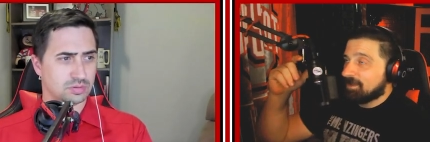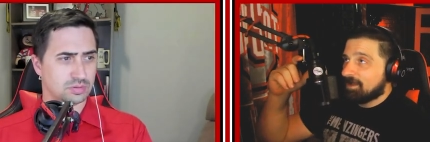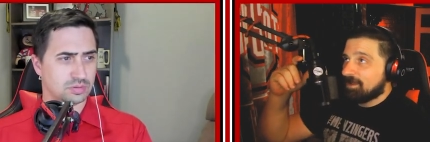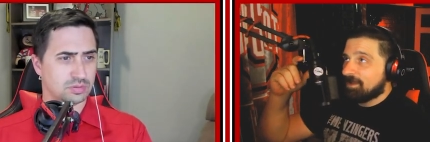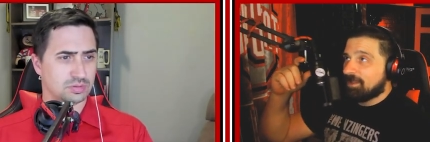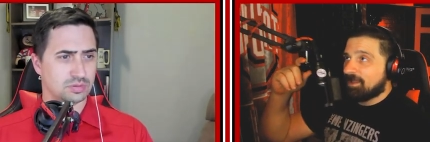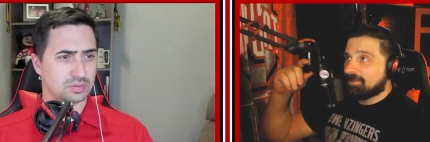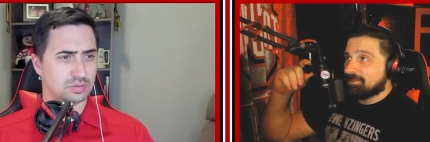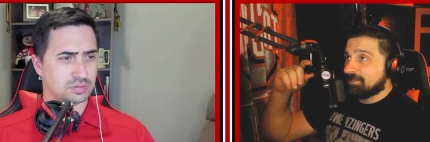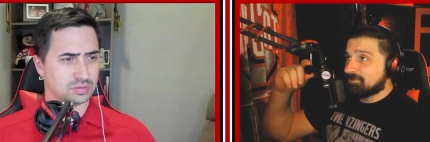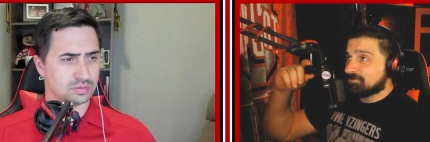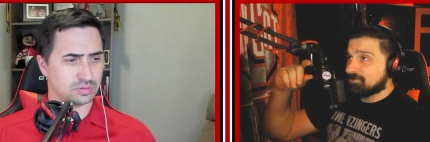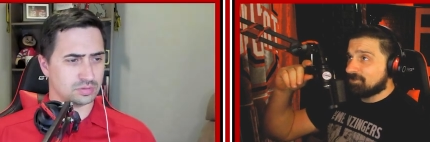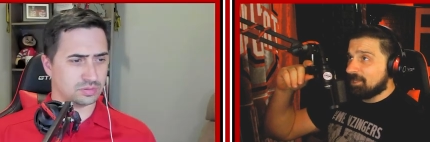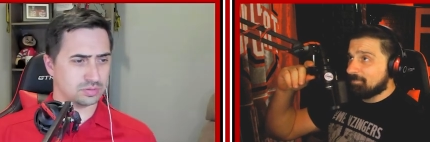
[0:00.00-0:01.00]
Speaker 1: Uh, I think
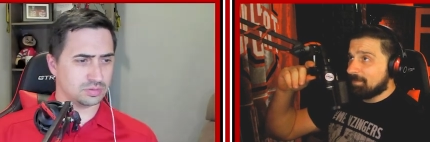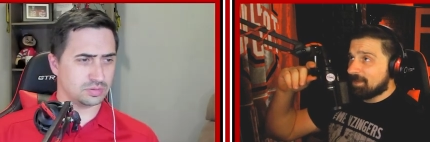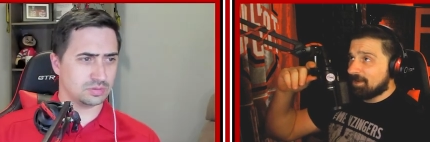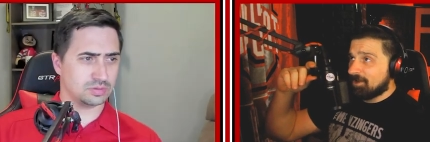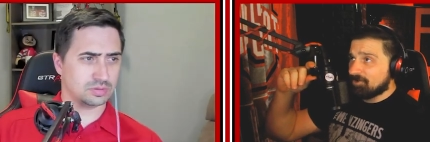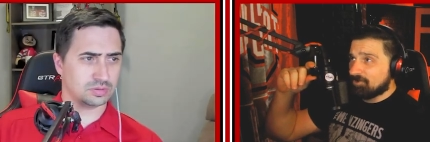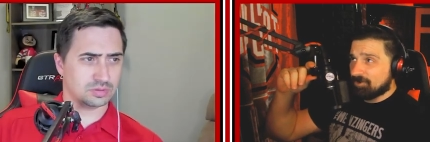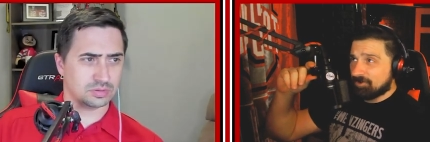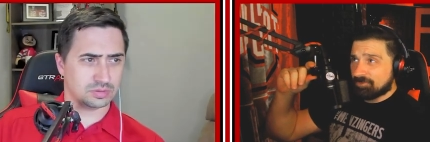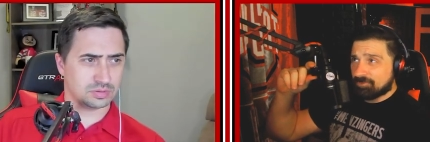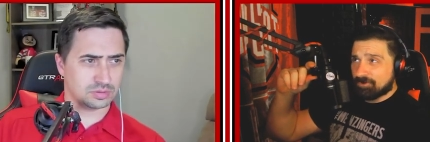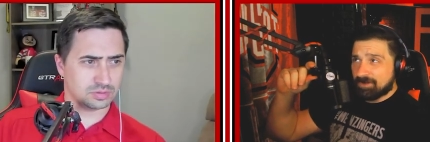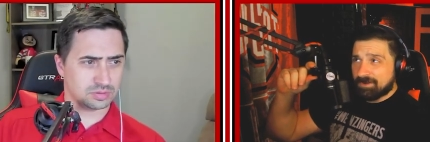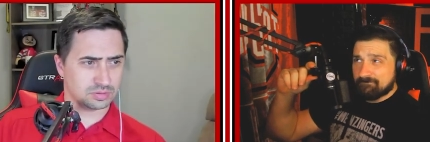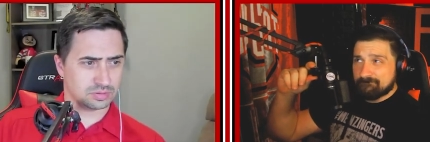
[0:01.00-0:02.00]
there's only about one hundred
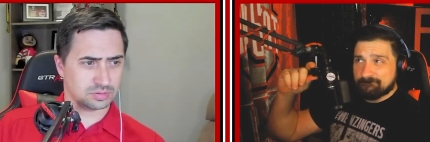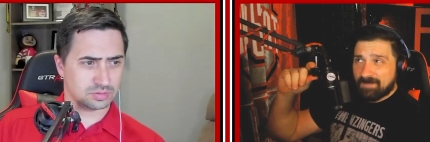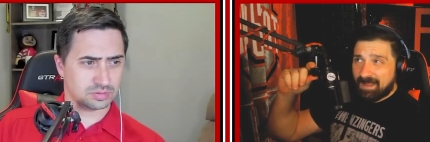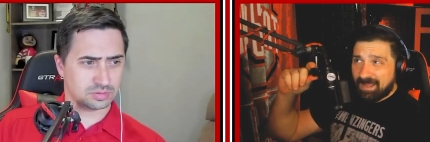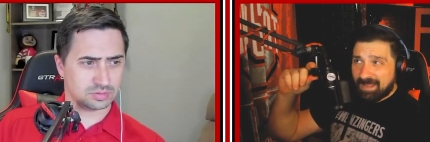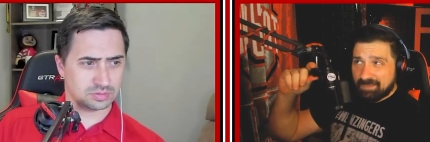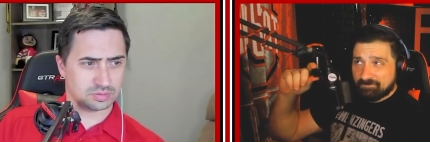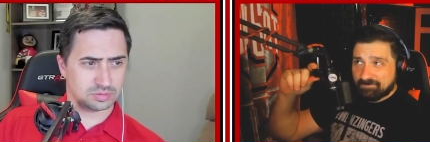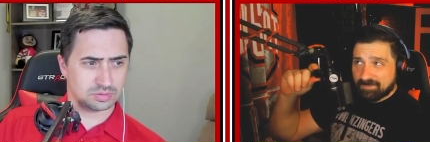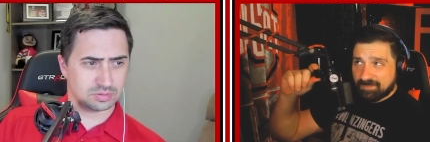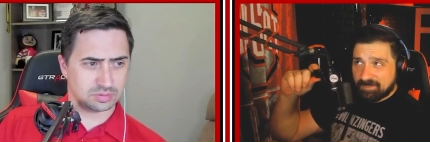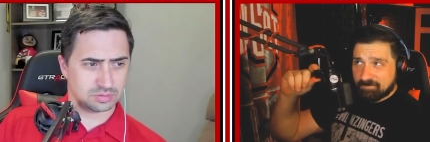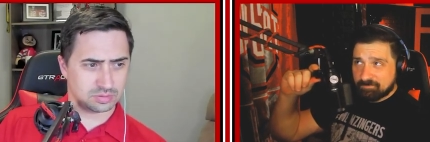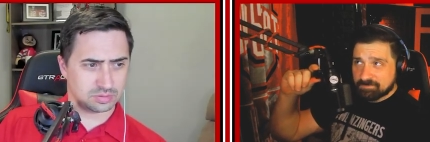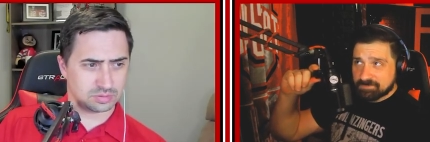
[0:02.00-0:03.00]
thirty-five
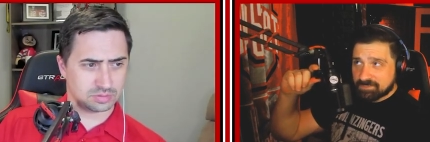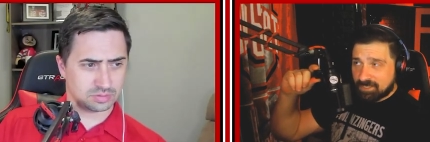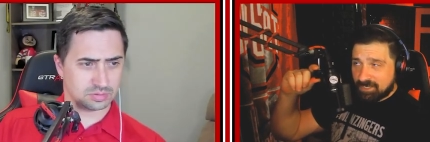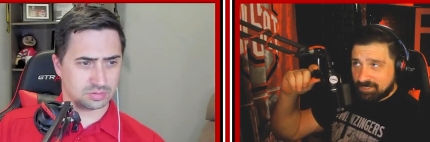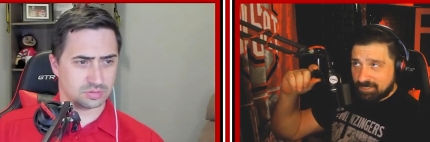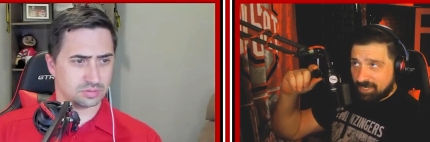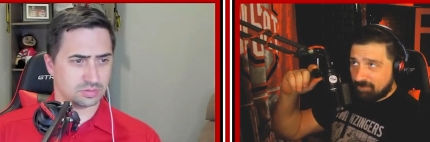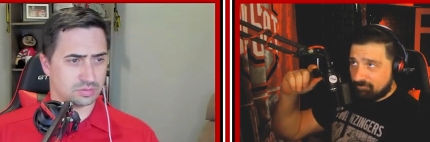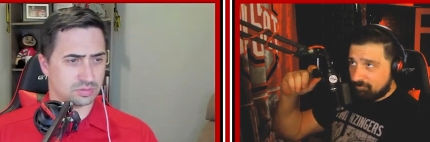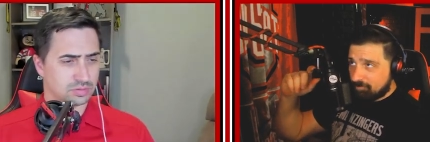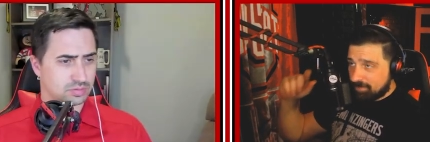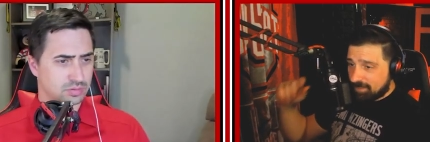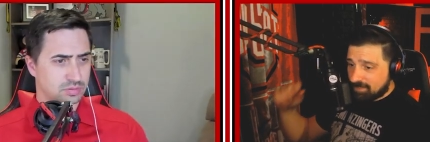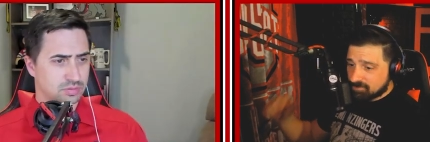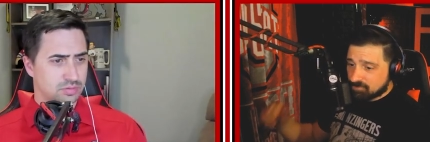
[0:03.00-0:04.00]
teams in F
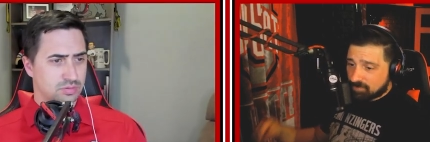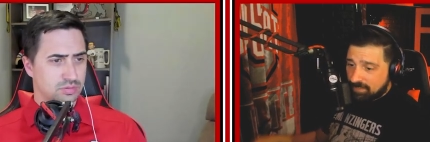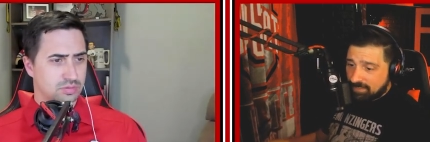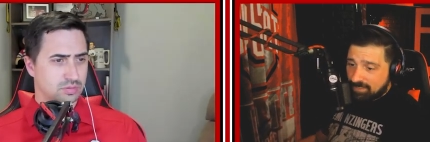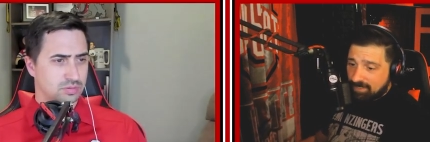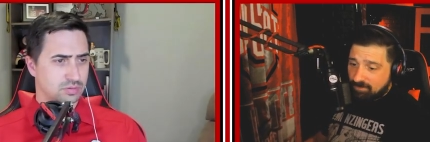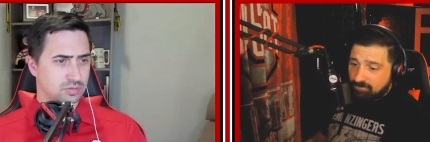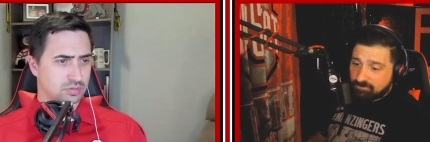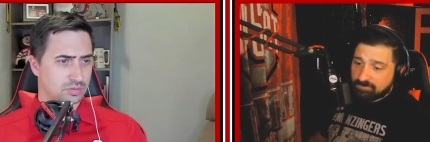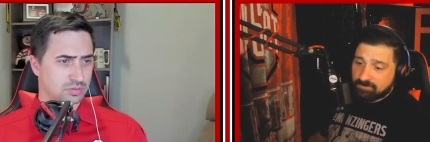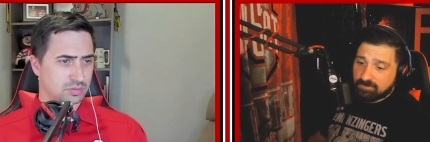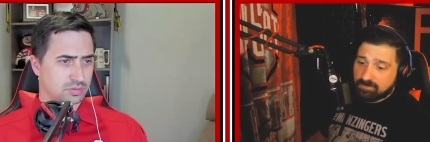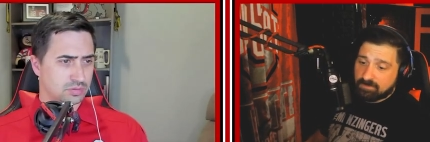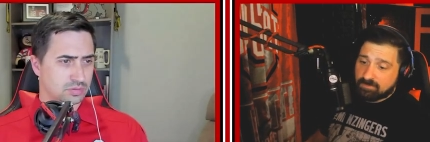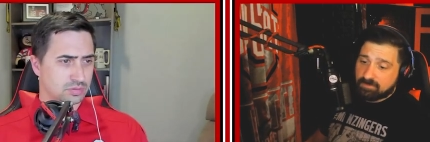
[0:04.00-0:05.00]
B S right now.
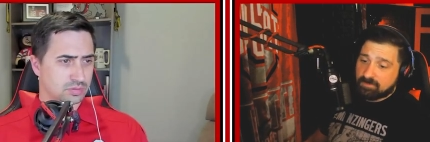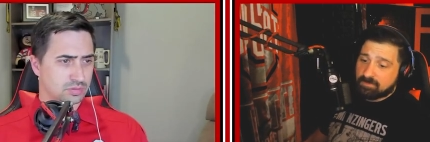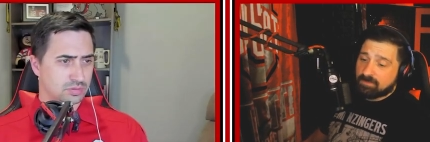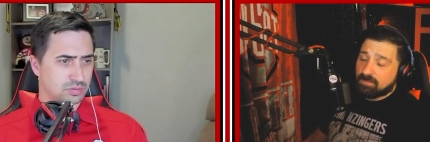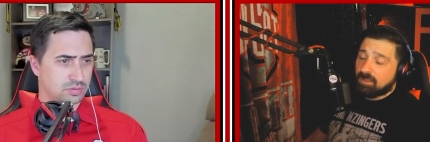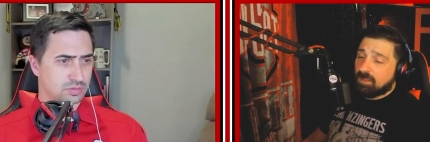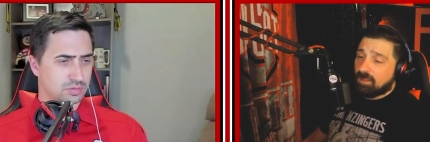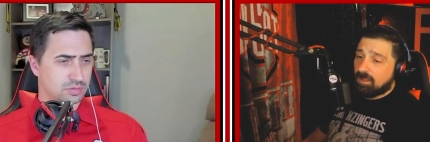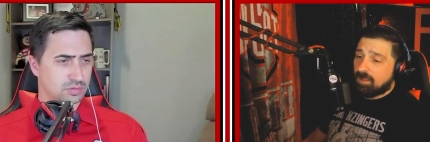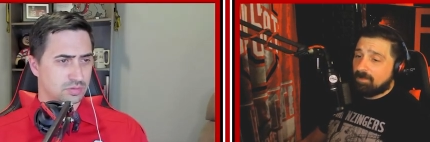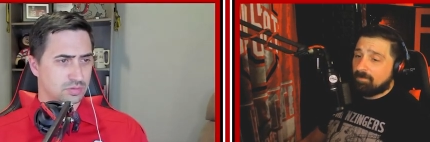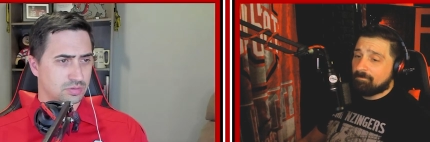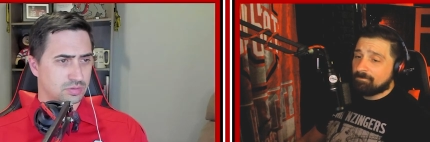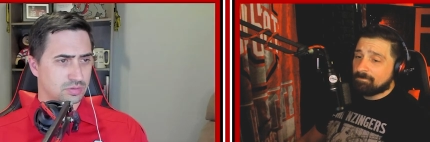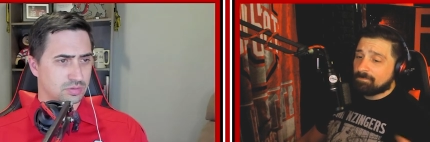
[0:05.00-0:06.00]

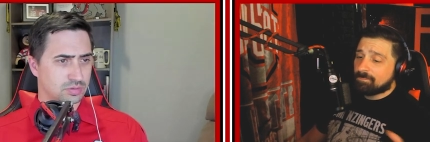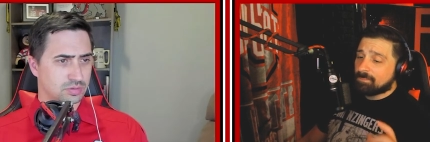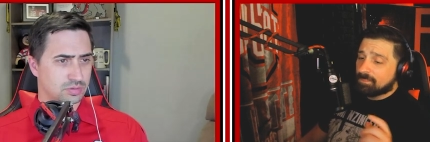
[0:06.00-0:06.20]
Um,